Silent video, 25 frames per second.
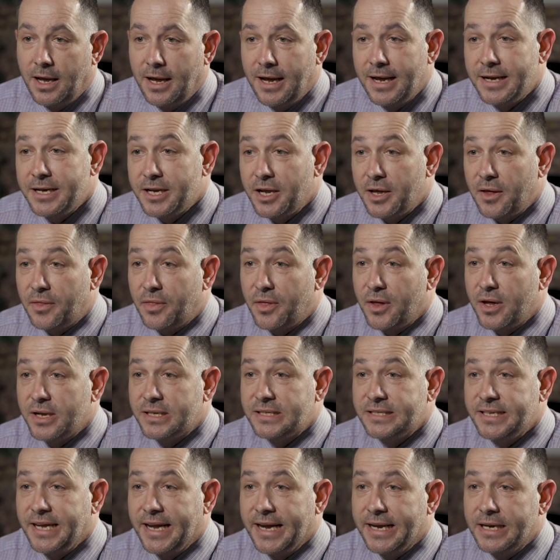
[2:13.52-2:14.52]
In Year
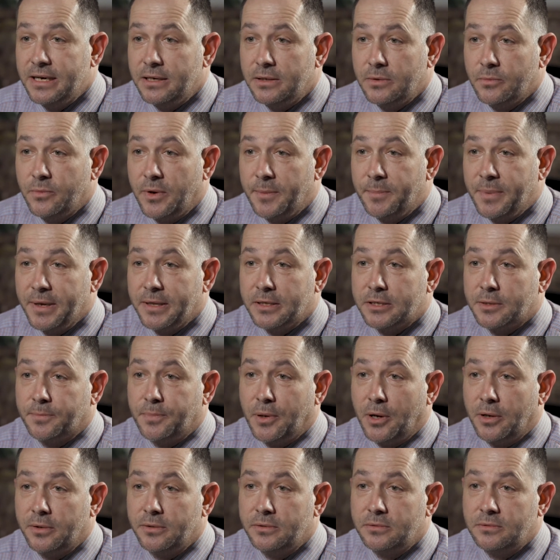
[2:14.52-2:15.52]
13, we build
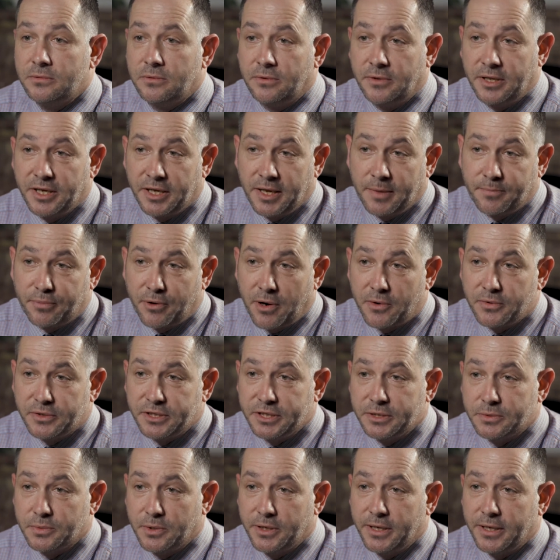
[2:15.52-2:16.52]
upon the
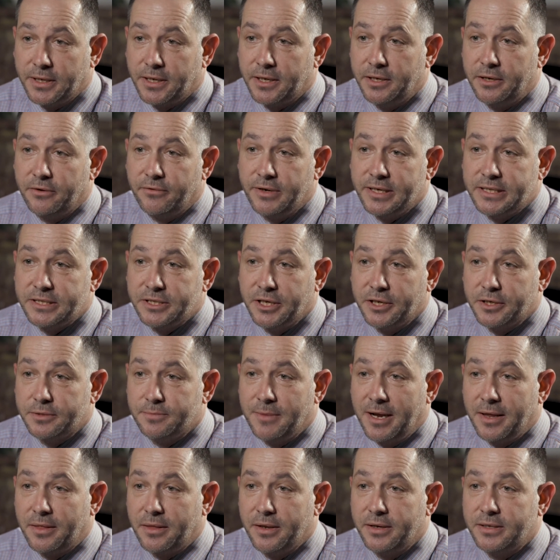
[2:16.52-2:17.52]
approaches work and the research
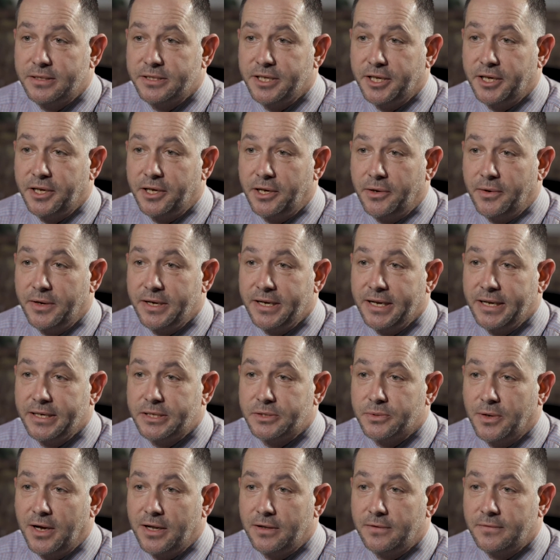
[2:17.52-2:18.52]
methods that you do in Year
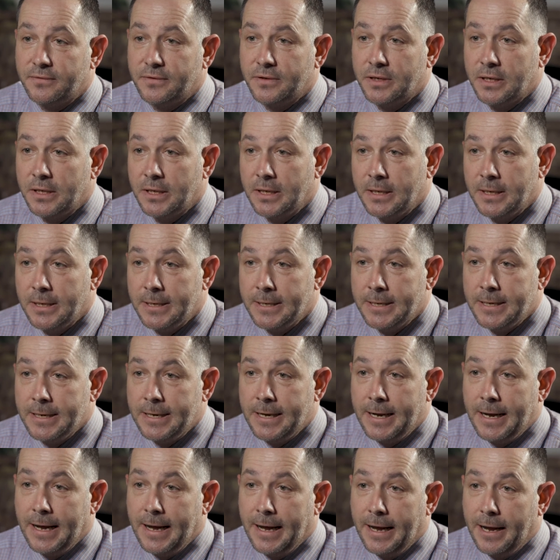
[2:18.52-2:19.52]
12.
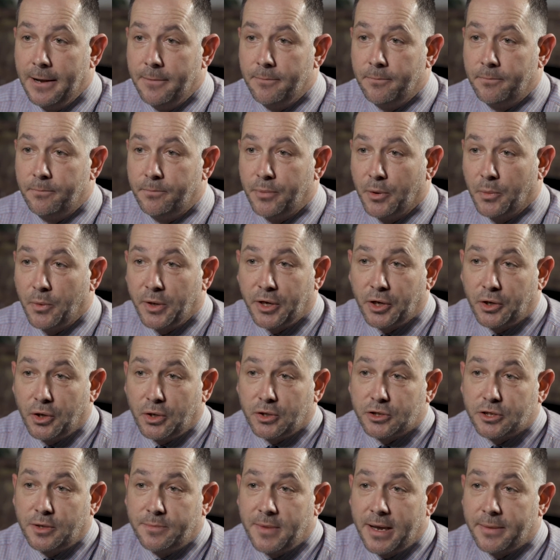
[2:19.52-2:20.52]
But we could
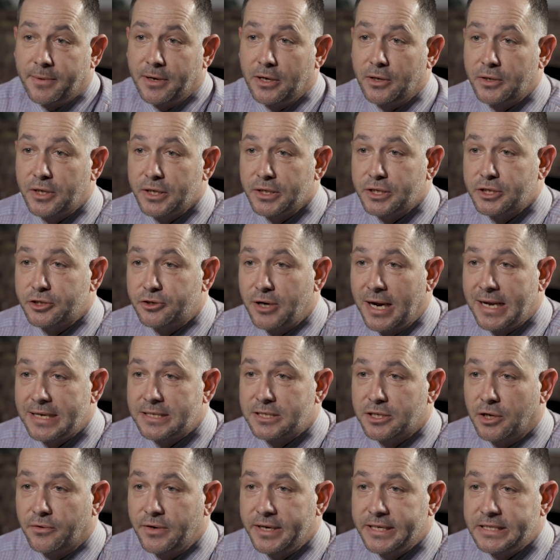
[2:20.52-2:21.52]
also maybe look at
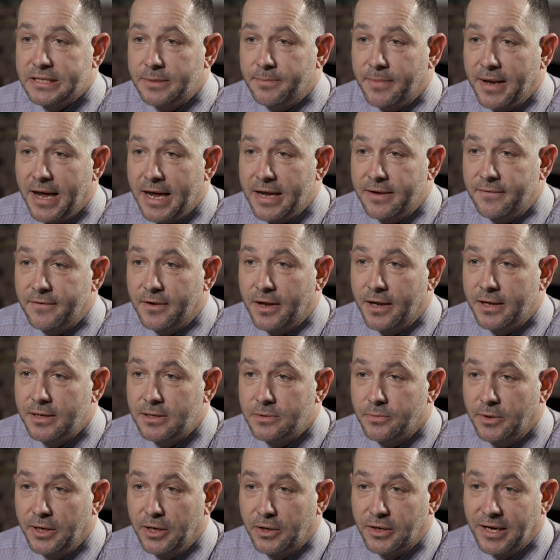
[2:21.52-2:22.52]
stress or eating behaviour.
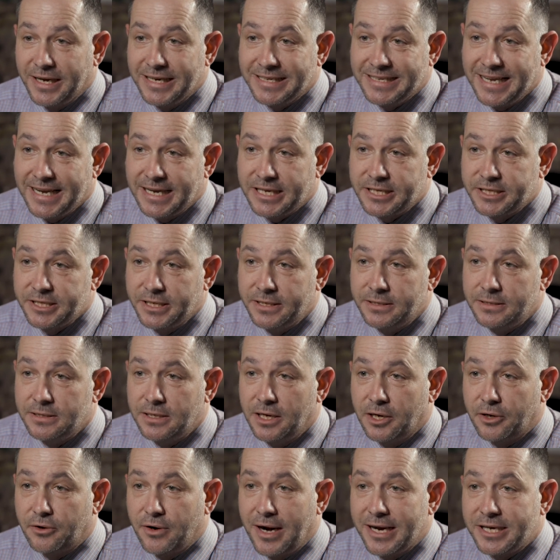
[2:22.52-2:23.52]
We look at addiction,
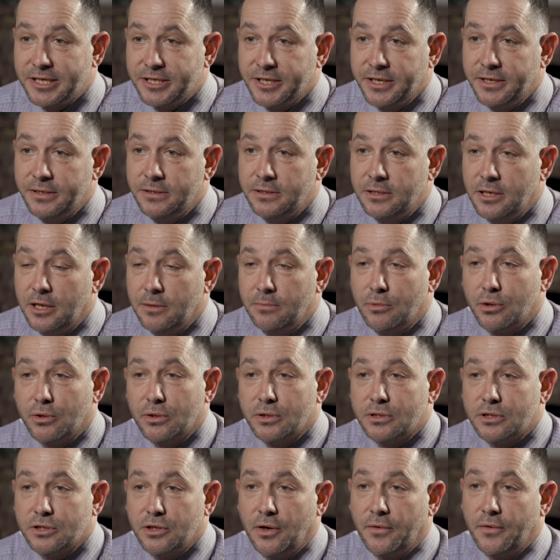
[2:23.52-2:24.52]
aggression,
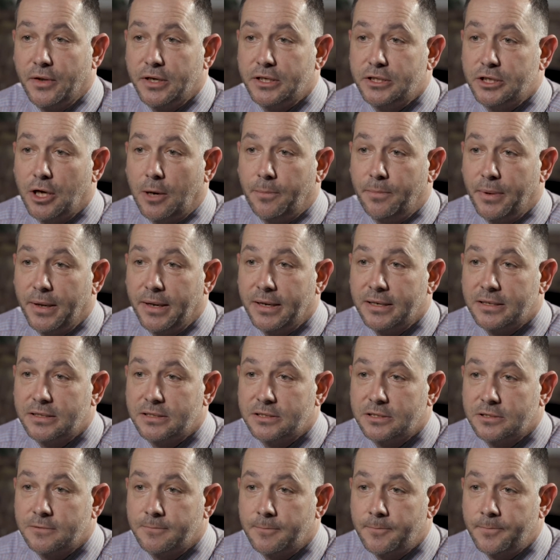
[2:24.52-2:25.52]
amongst other
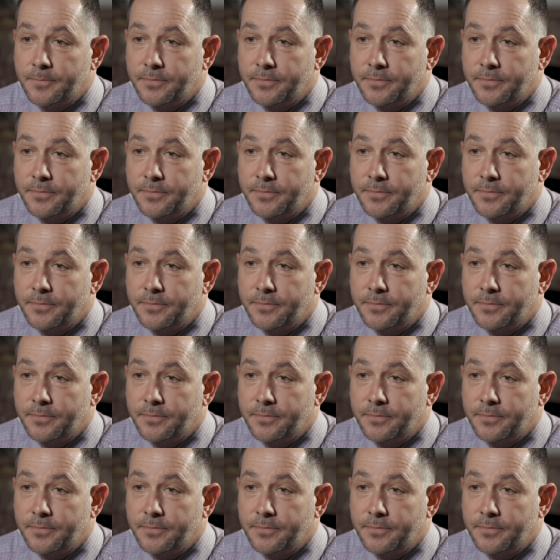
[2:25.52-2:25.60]
topics.